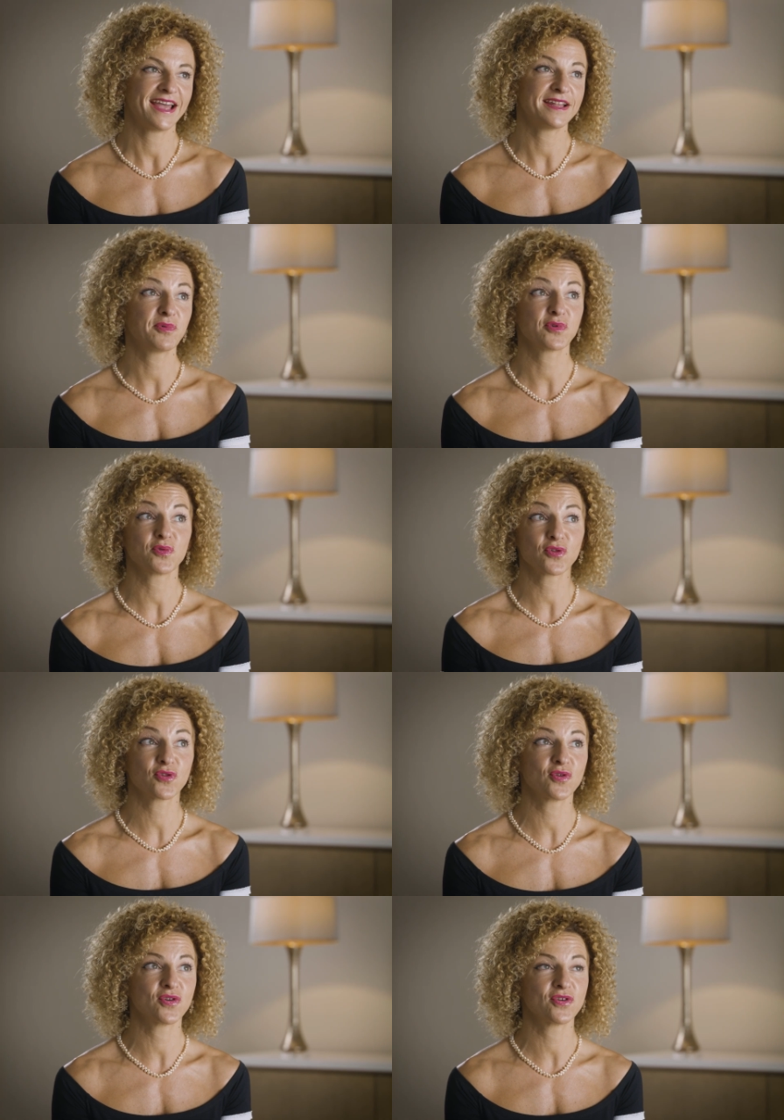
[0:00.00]
and I was
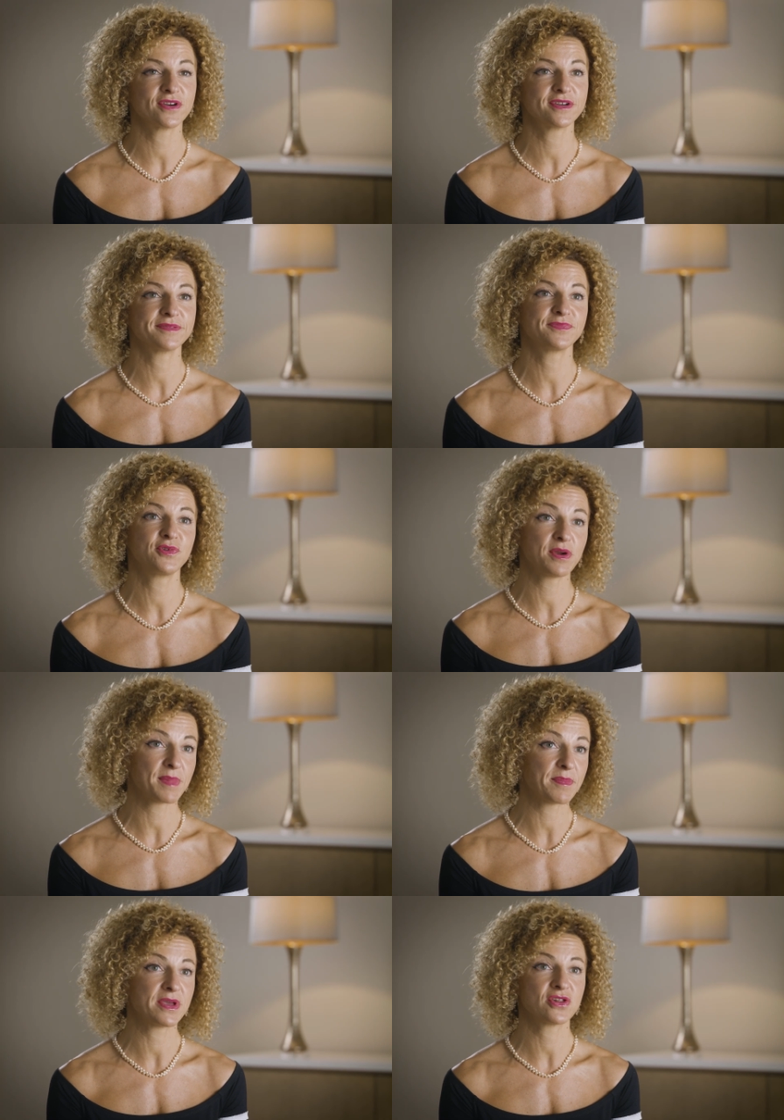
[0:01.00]
also um, during
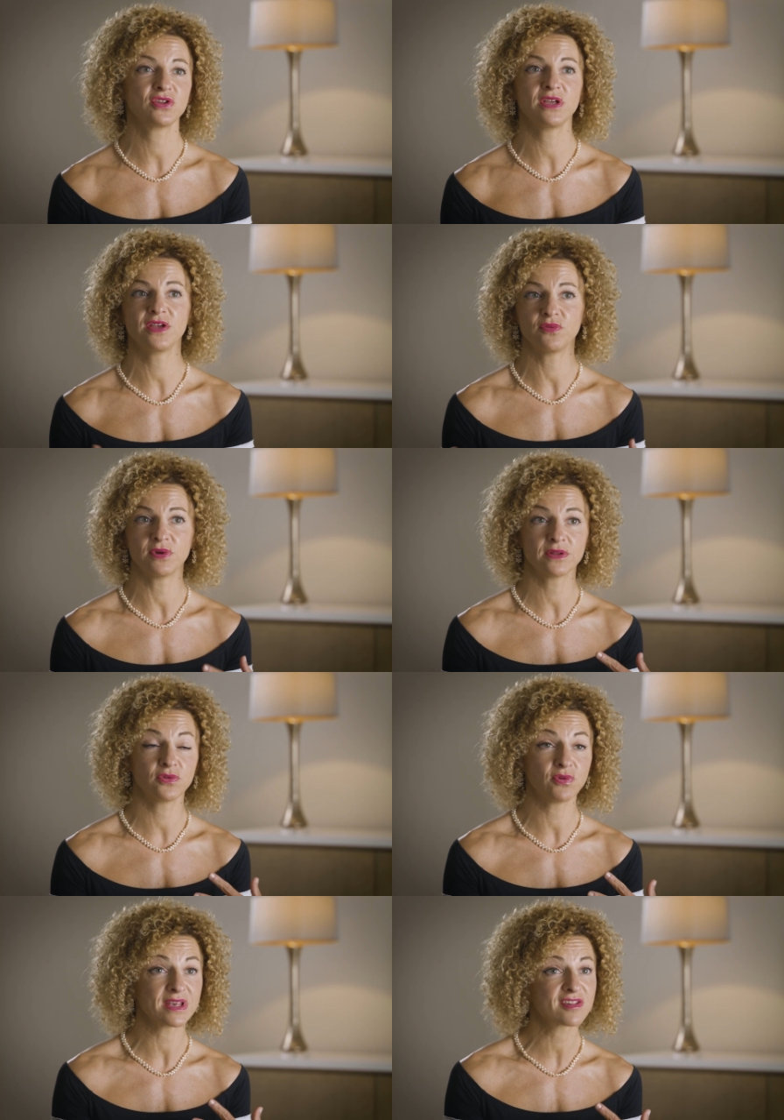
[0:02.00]
my PhD doing,
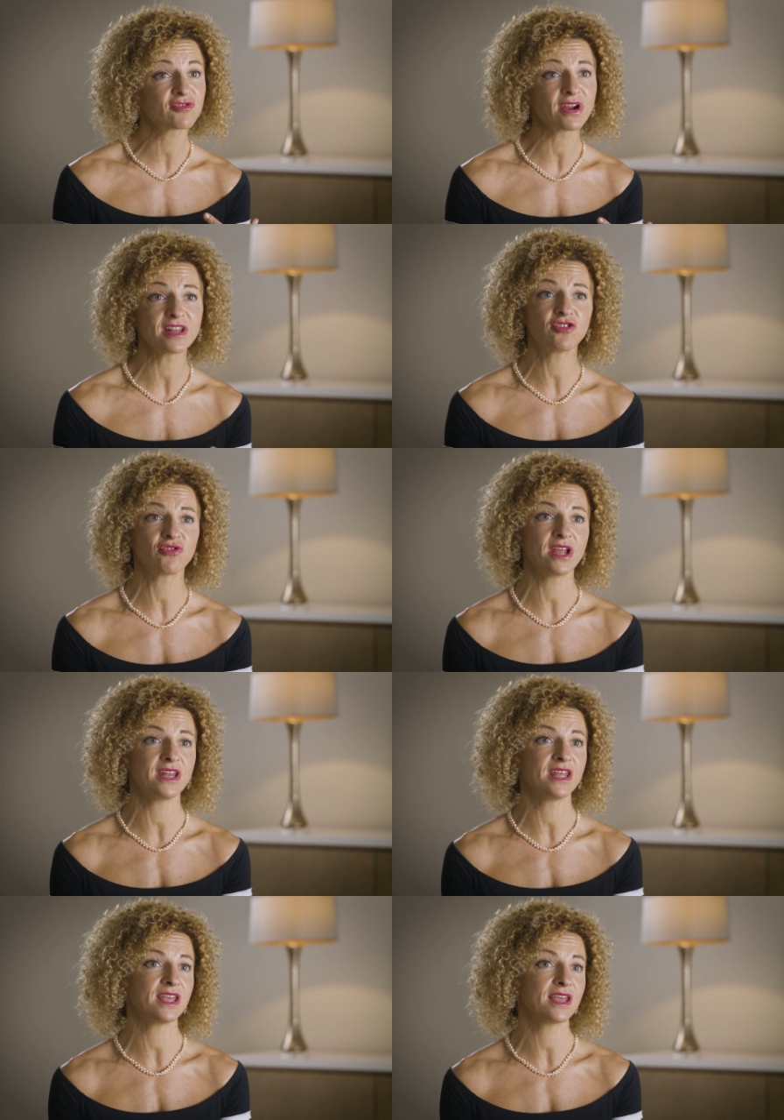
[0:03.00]
doing strength
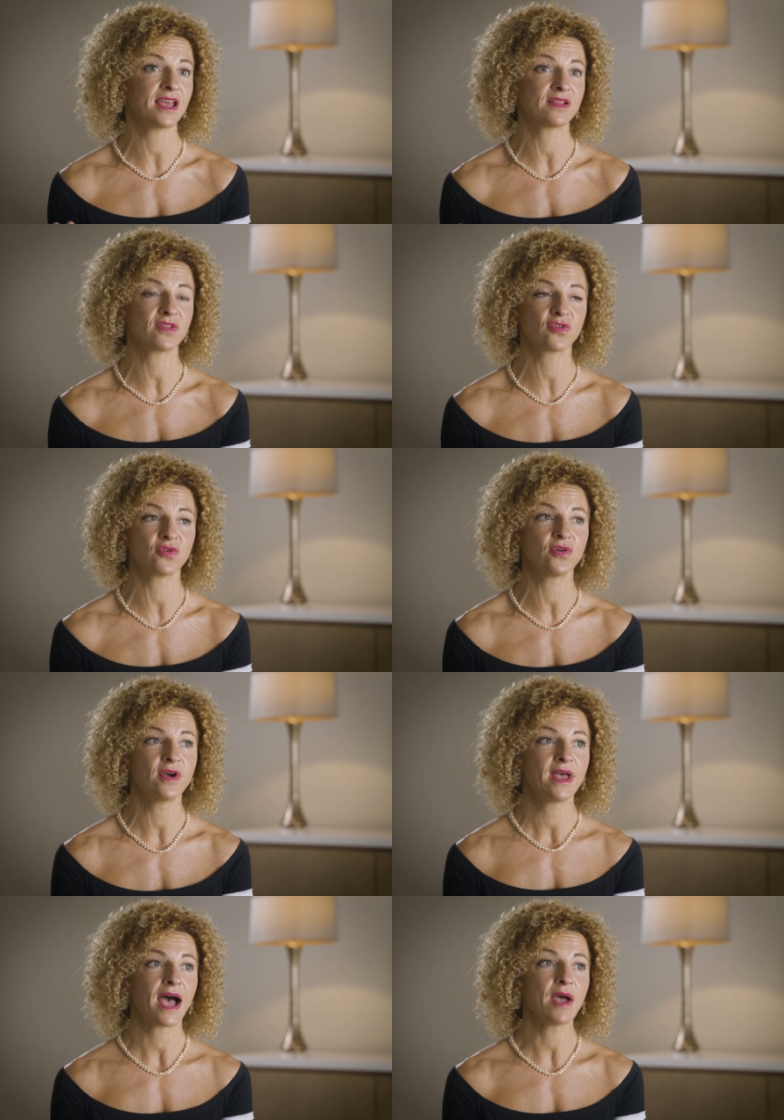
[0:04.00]
training, and so
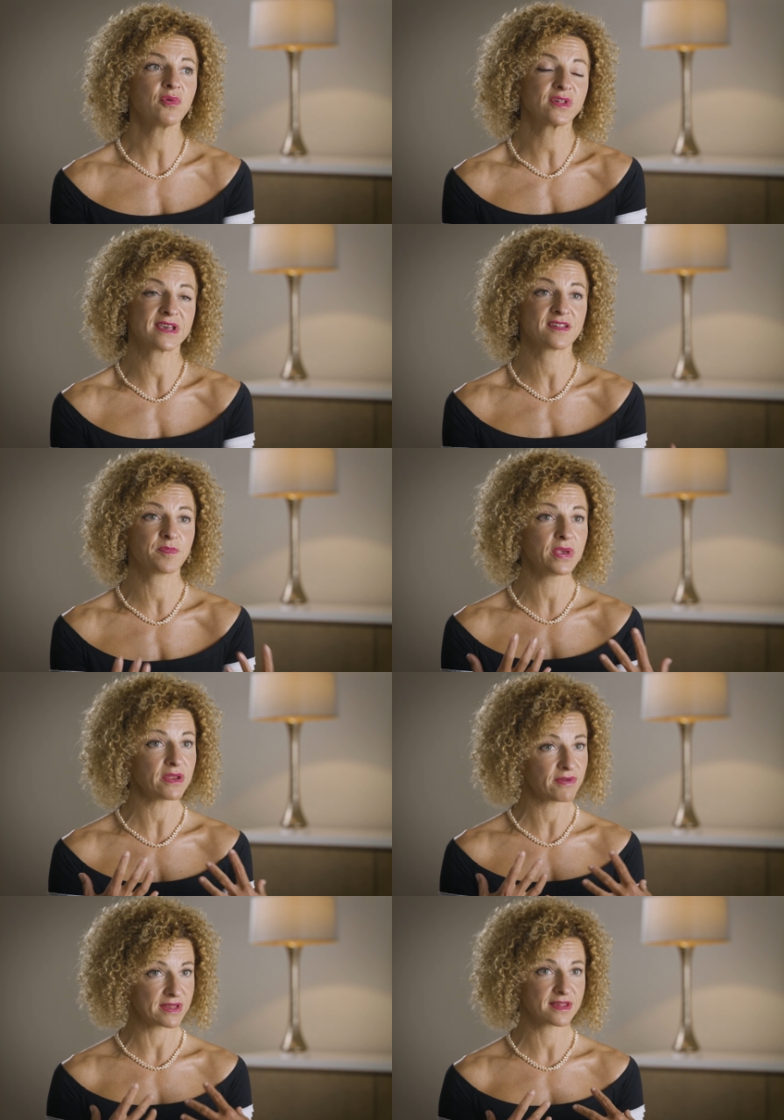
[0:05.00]
I was
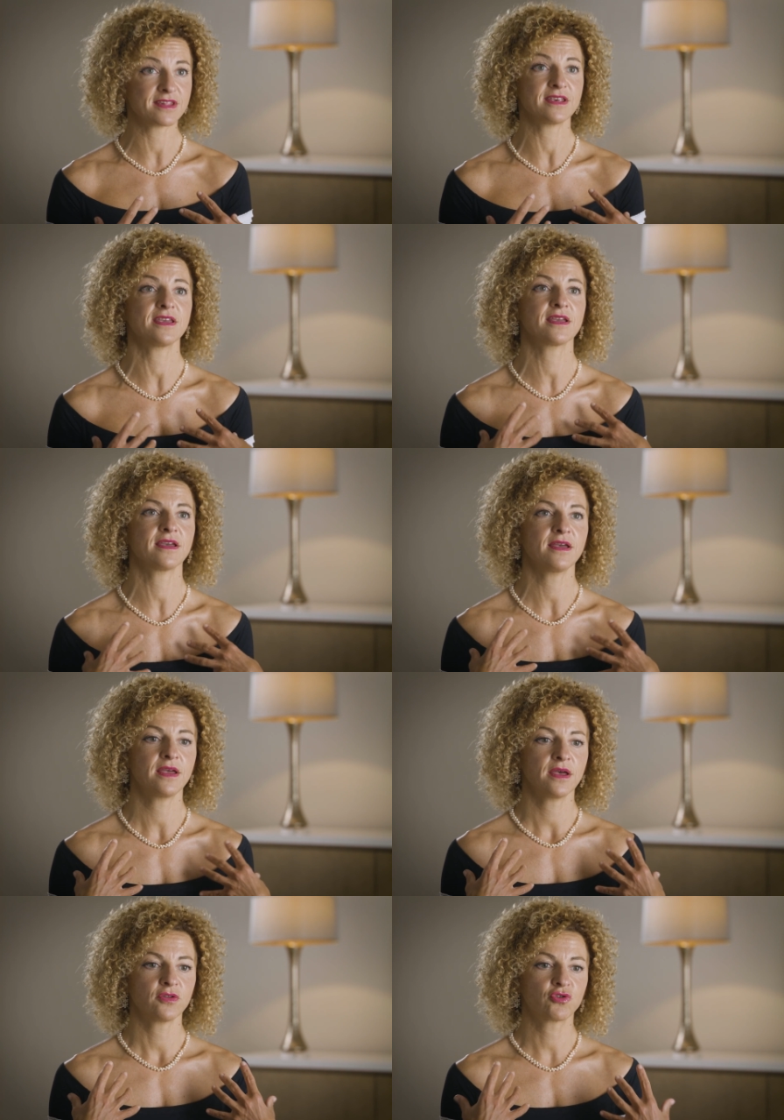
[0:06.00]
experiencing
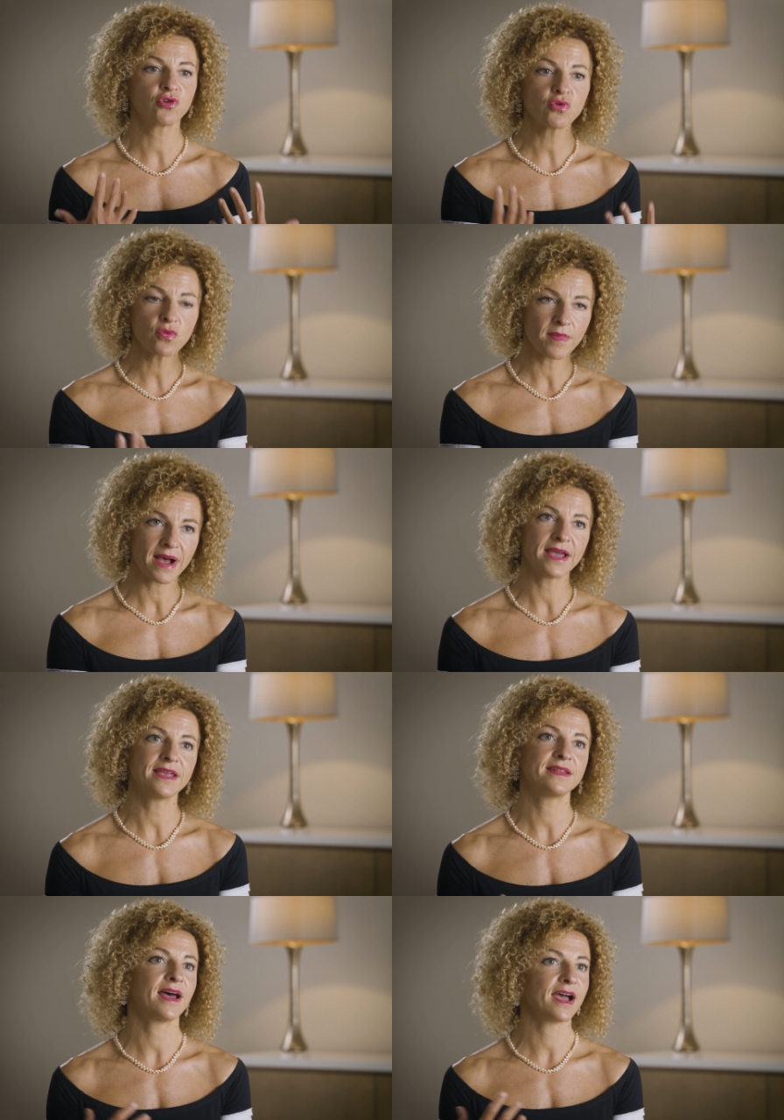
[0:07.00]
through
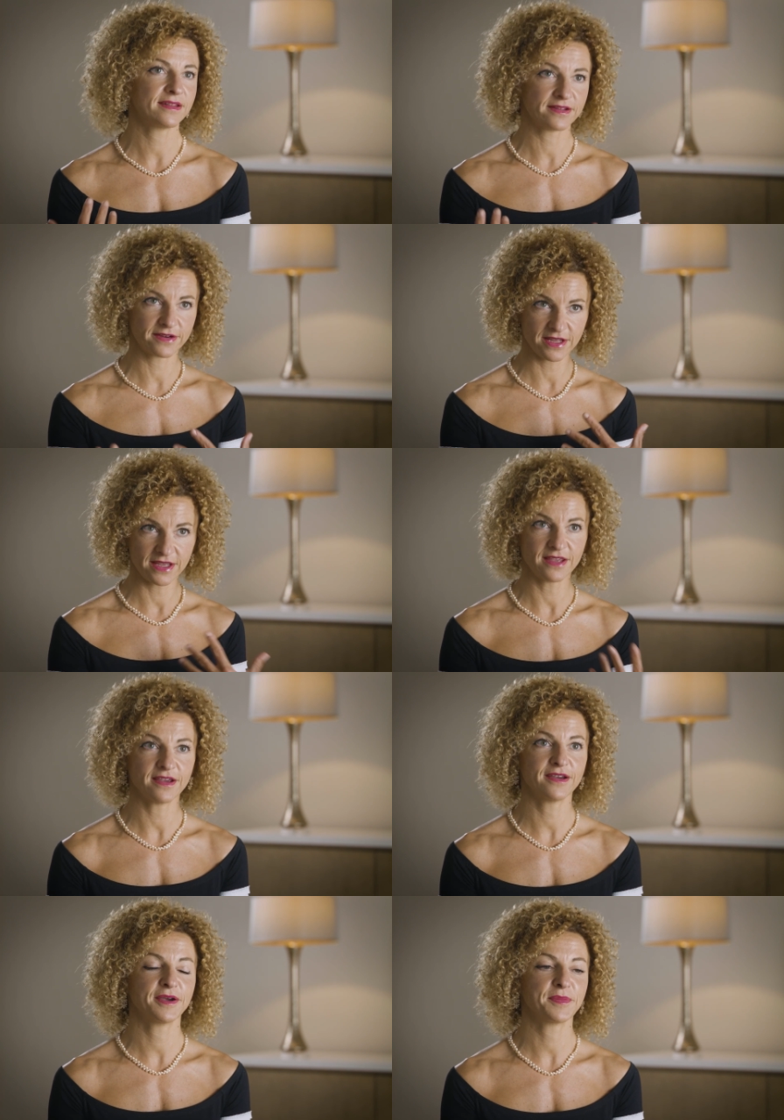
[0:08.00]
my dietary
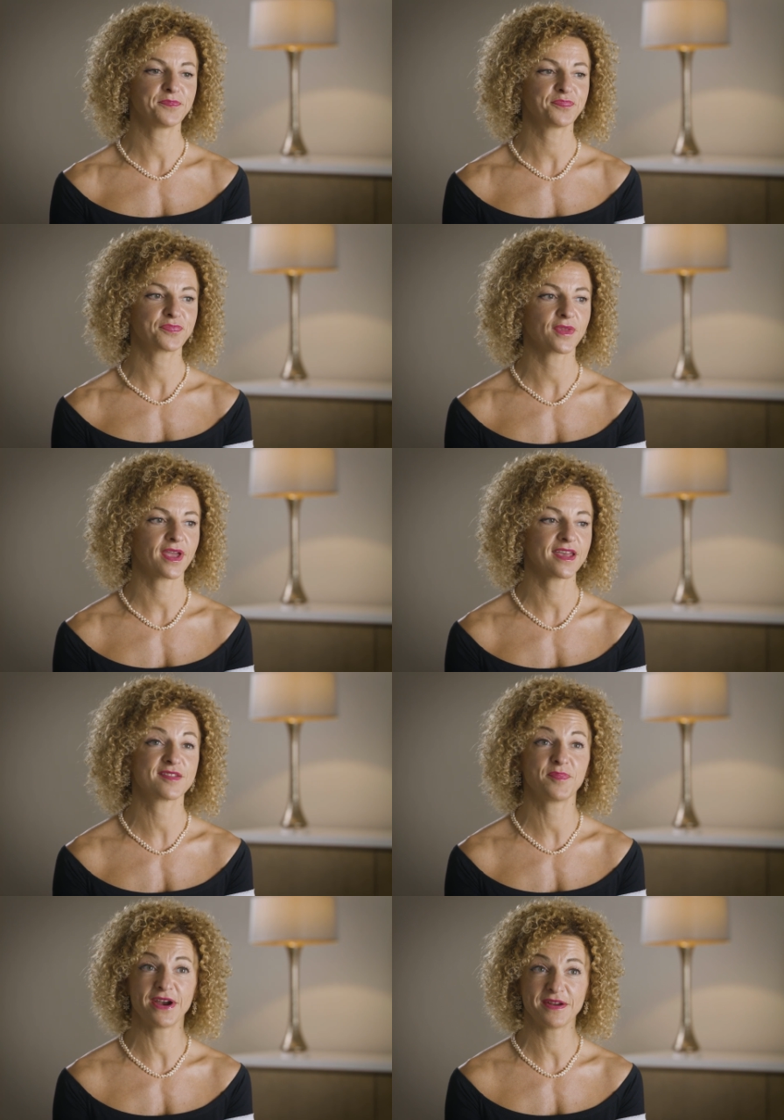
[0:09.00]
um,
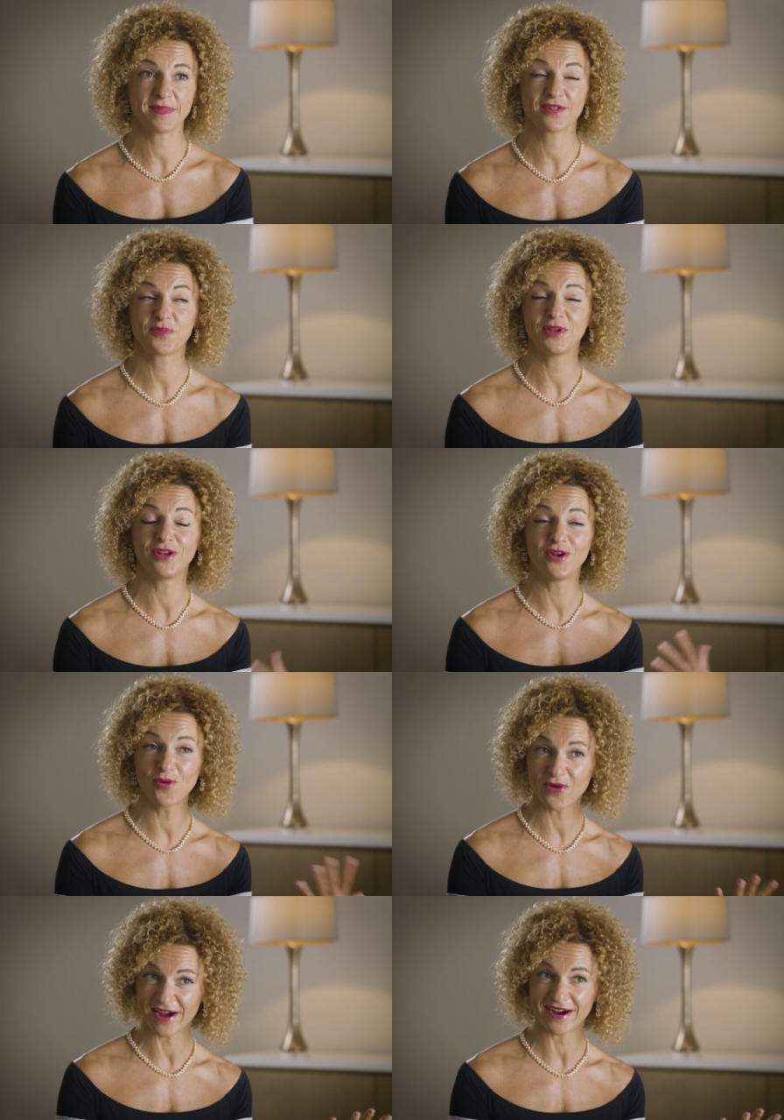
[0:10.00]
experiments with
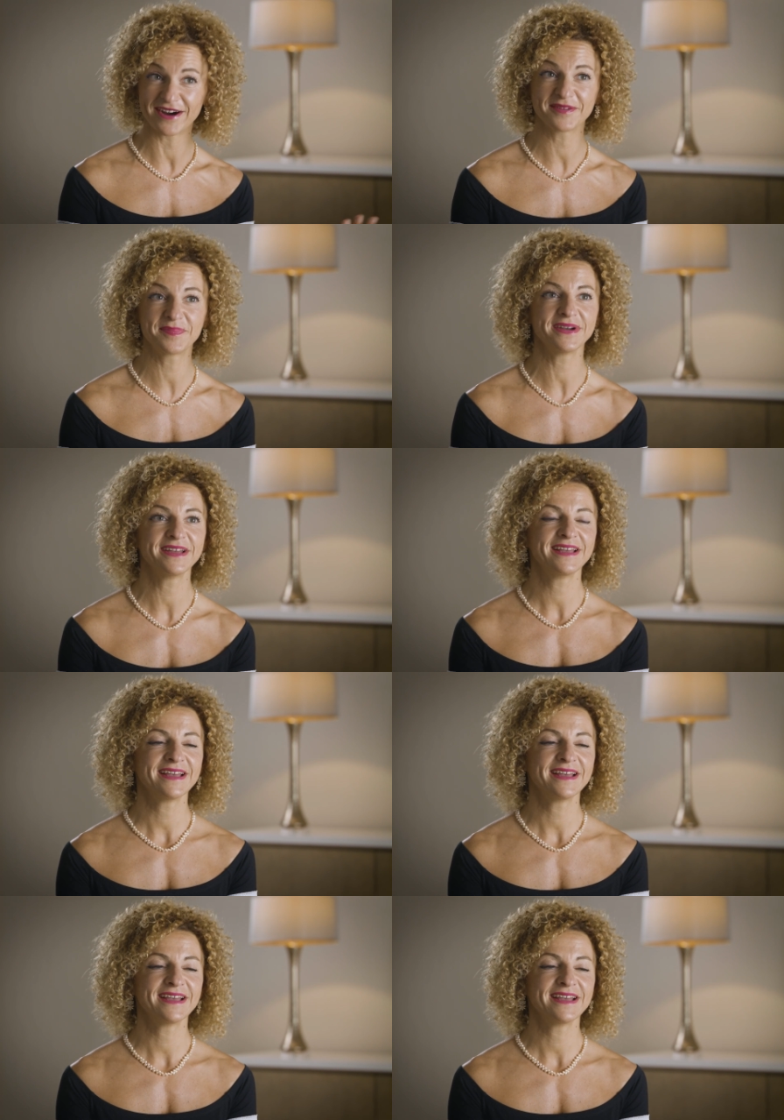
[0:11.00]
low carb,